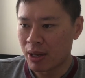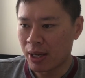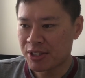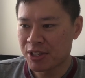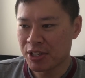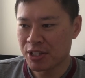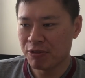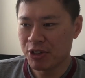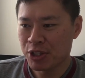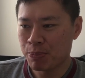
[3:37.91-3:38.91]

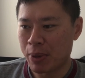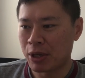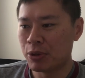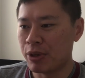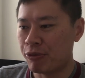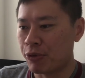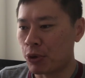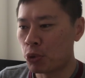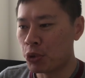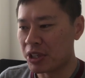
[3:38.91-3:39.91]
Excessively speculate
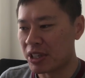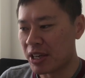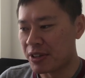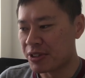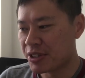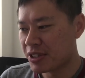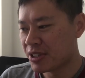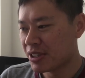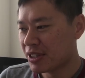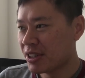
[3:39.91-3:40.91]
for quick gains.